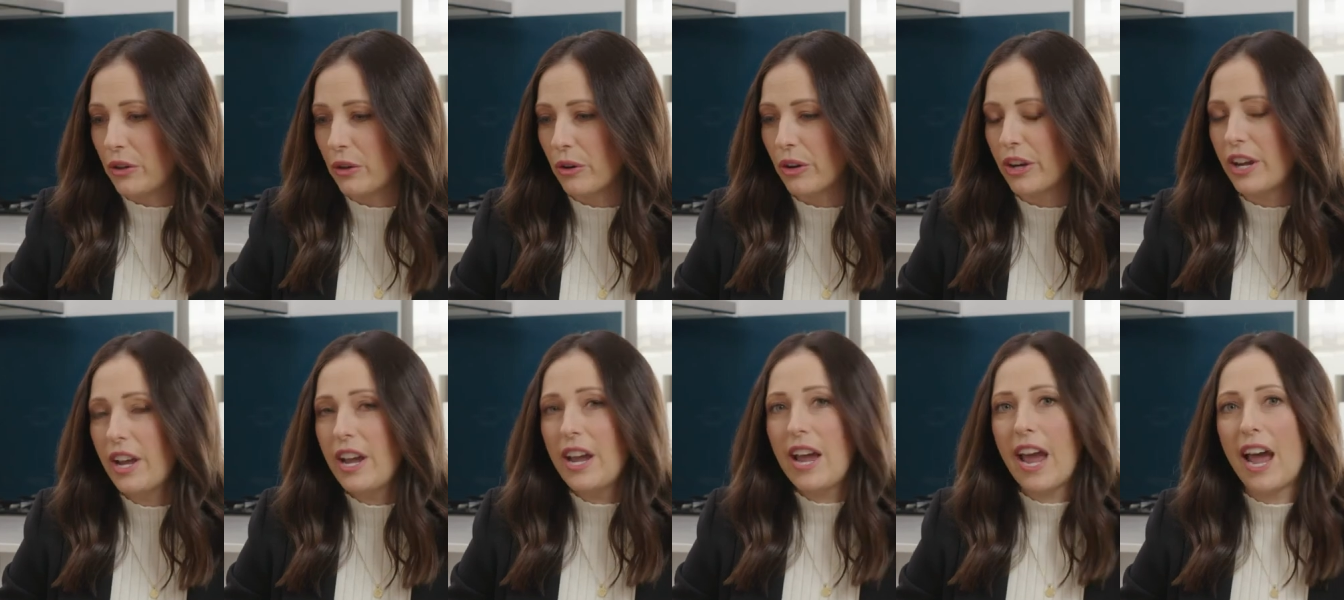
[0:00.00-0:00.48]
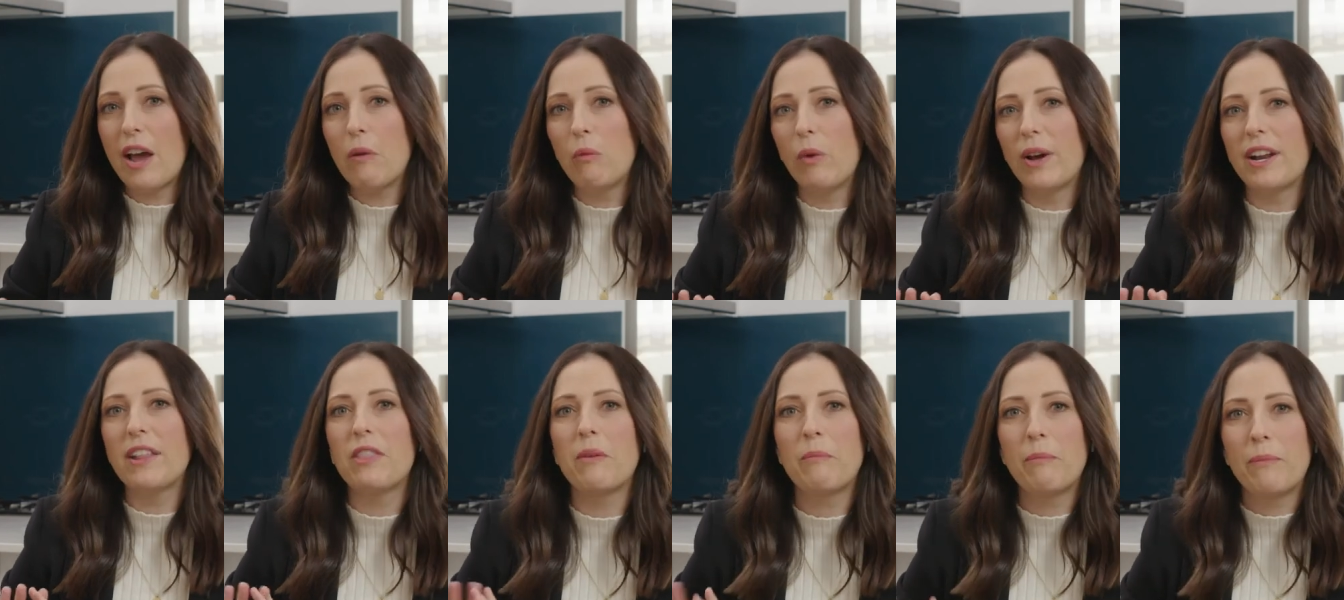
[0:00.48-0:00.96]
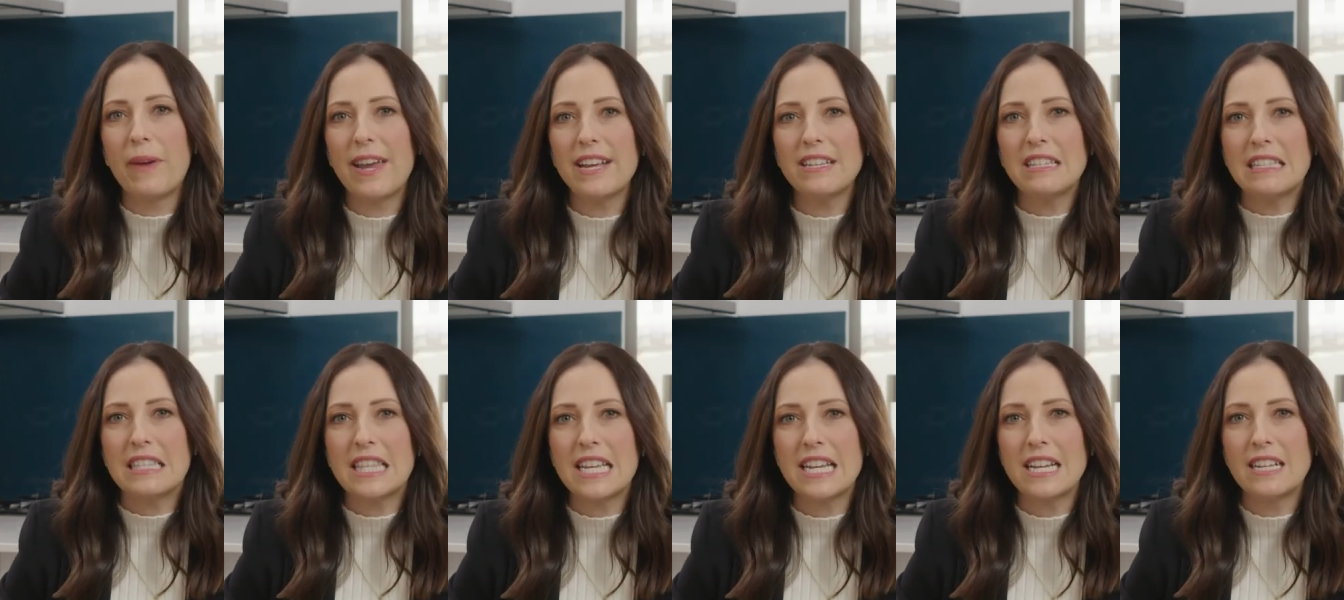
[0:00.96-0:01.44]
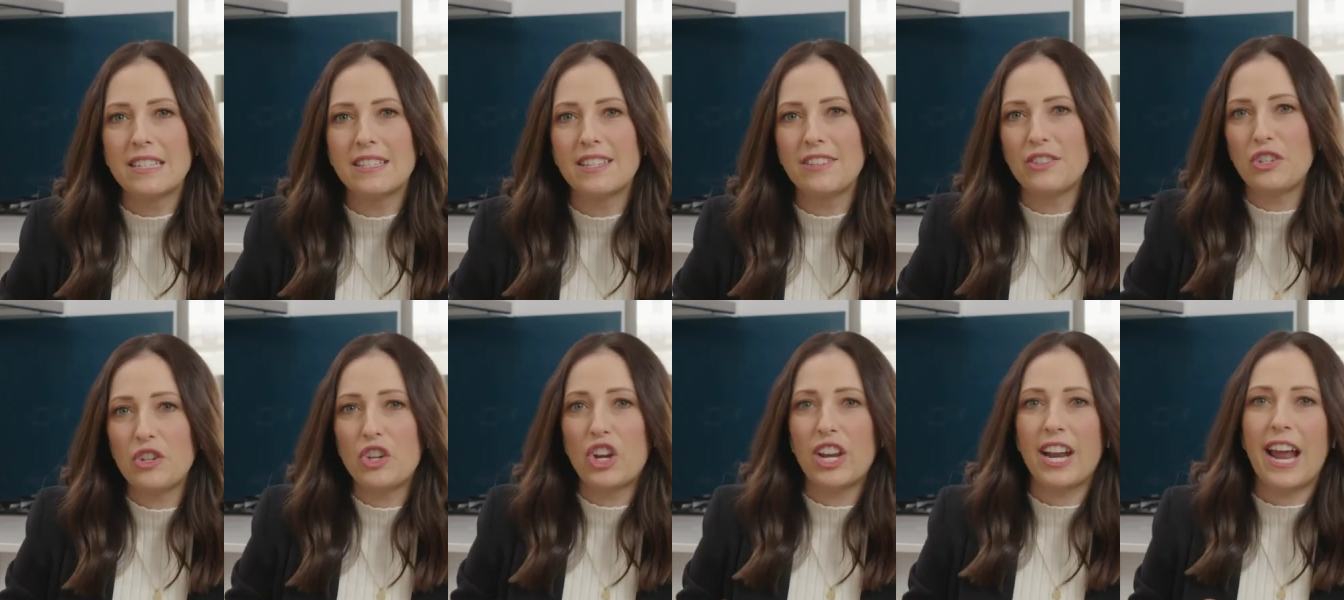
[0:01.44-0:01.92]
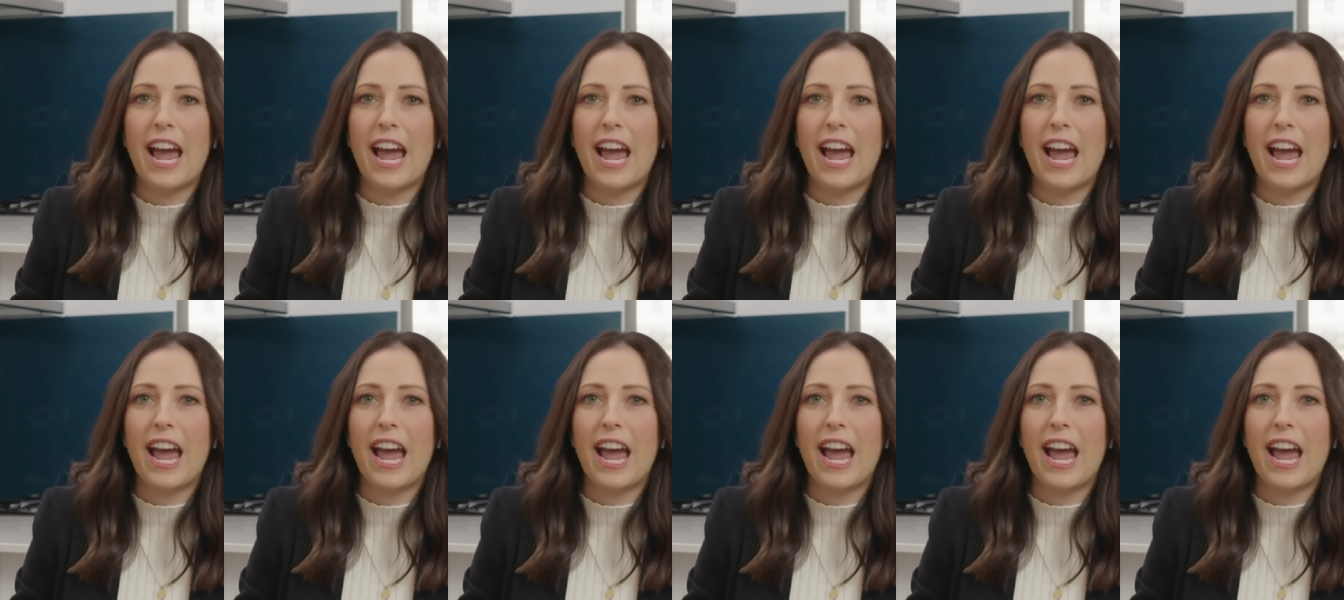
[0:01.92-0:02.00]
good. And one of the best things is you can